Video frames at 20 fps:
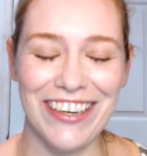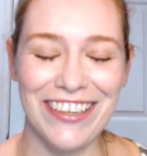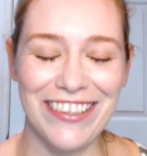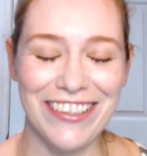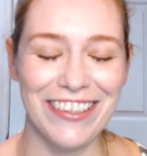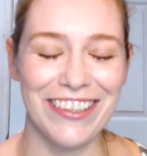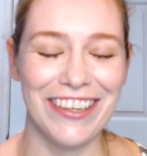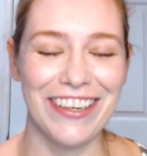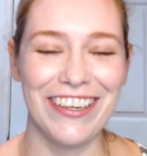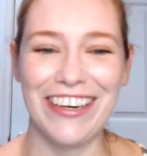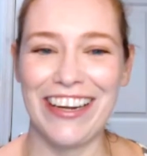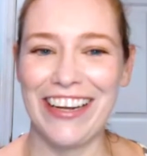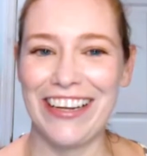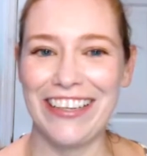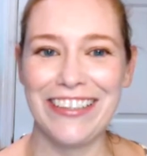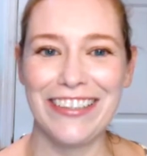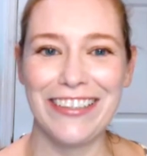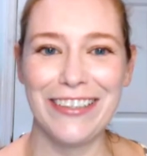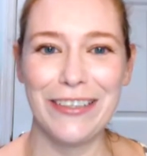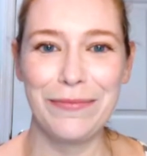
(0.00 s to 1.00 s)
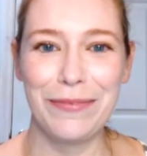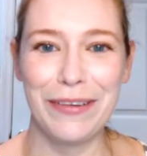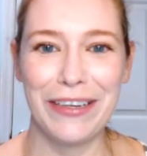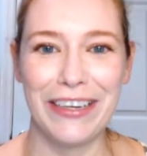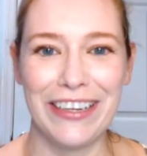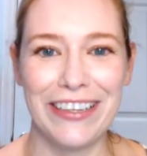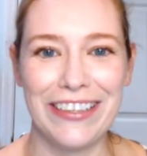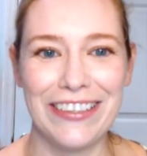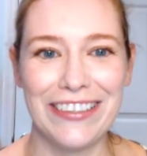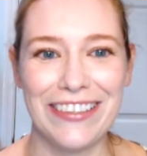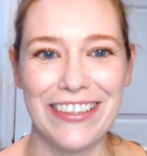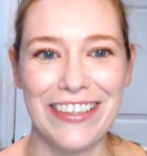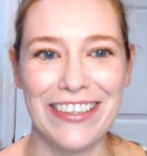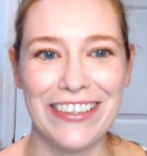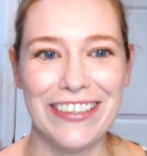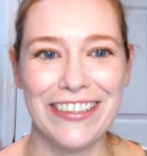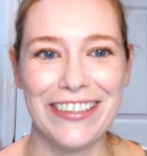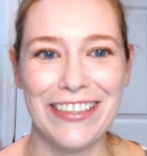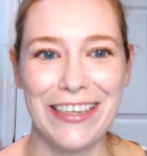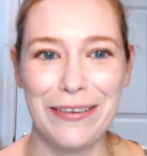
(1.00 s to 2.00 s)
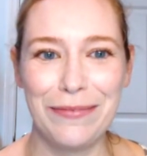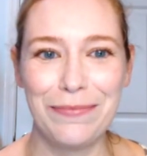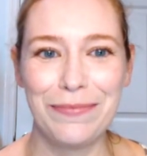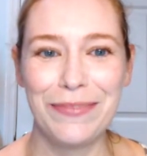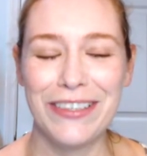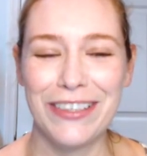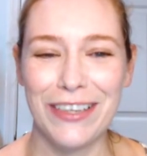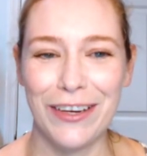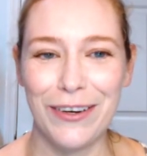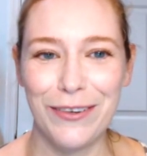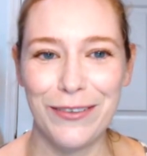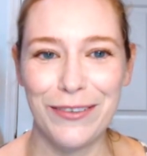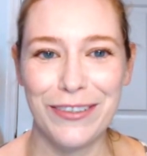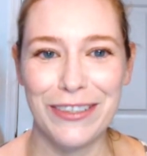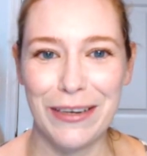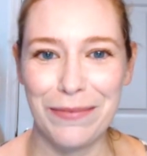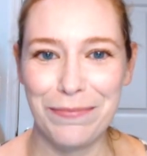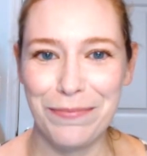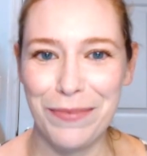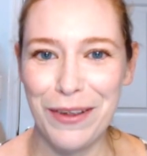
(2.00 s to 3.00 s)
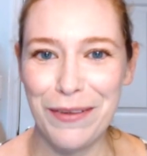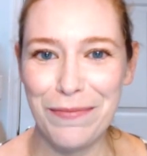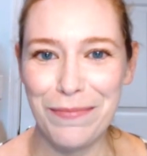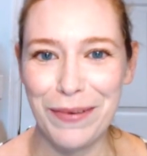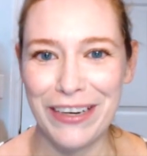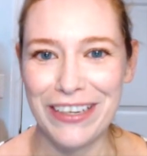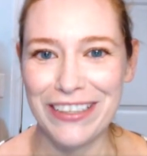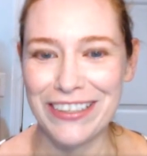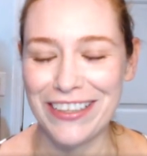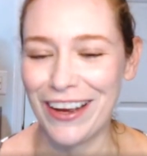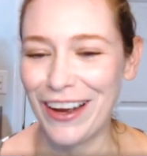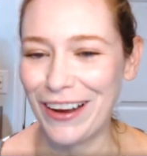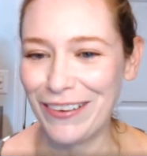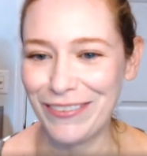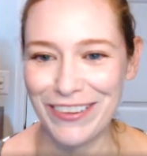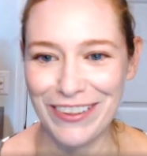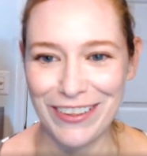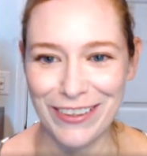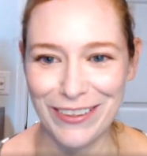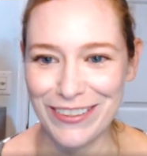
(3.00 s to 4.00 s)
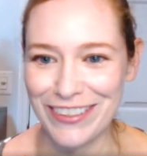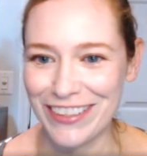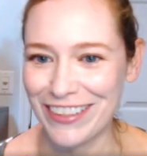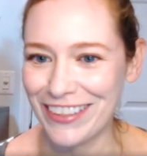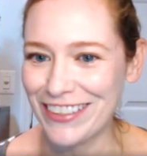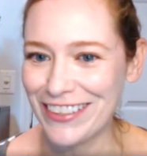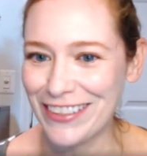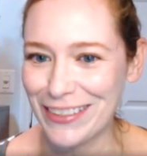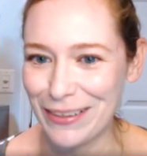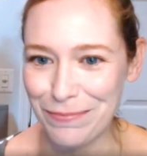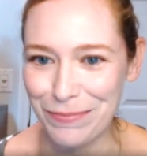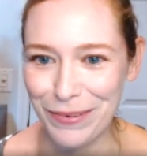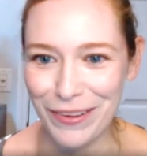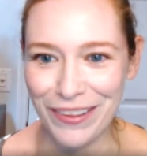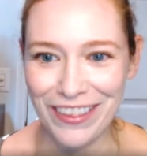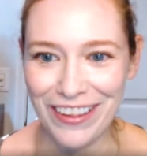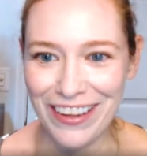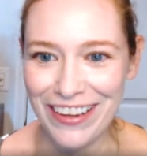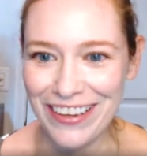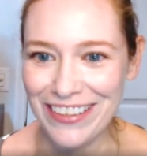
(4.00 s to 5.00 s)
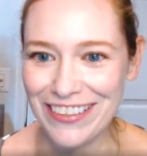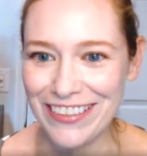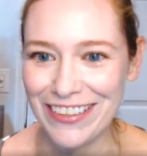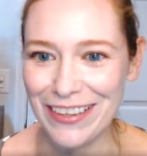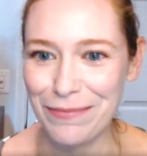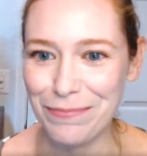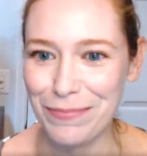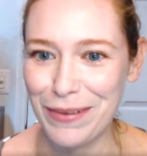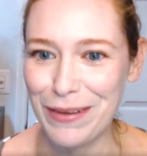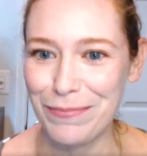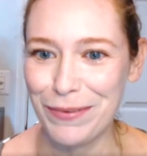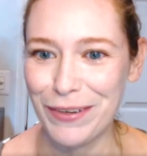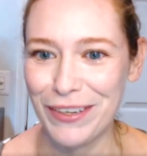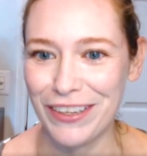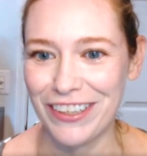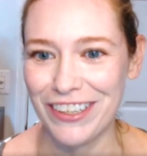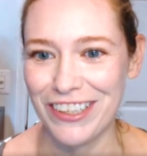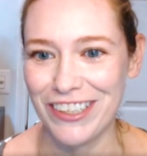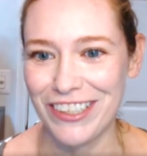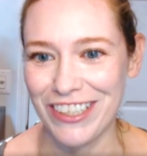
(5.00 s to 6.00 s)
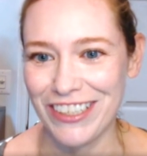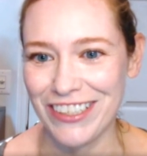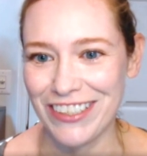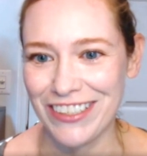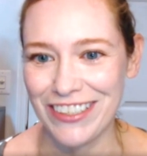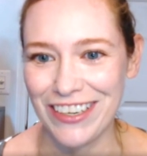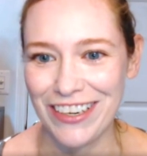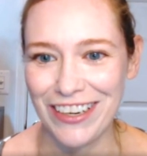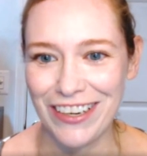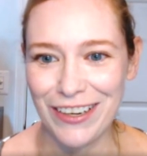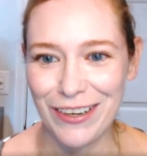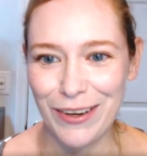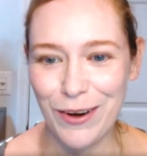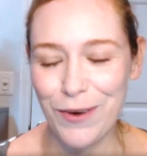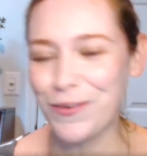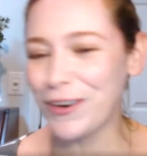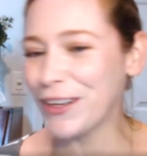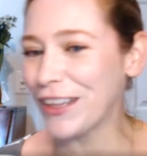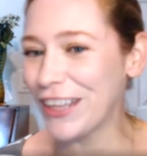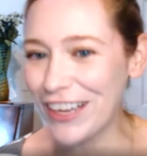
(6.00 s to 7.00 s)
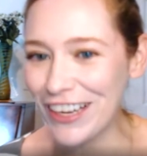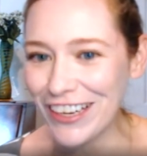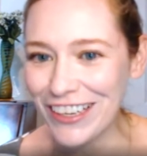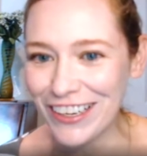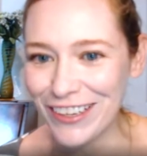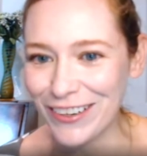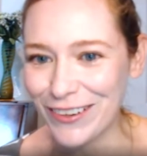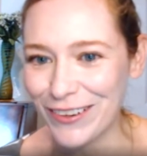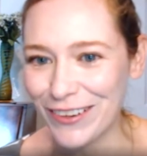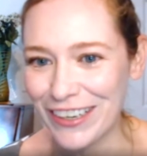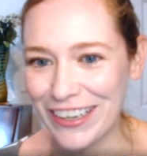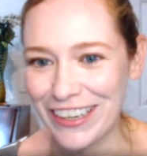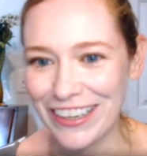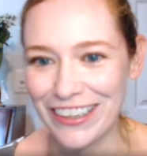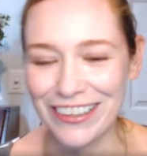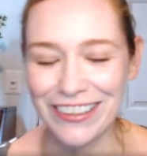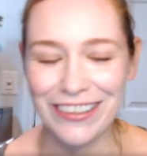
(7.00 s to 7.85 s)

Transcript: a good answer because it seems so simple, but it's often those little simple things that people are just overlook, or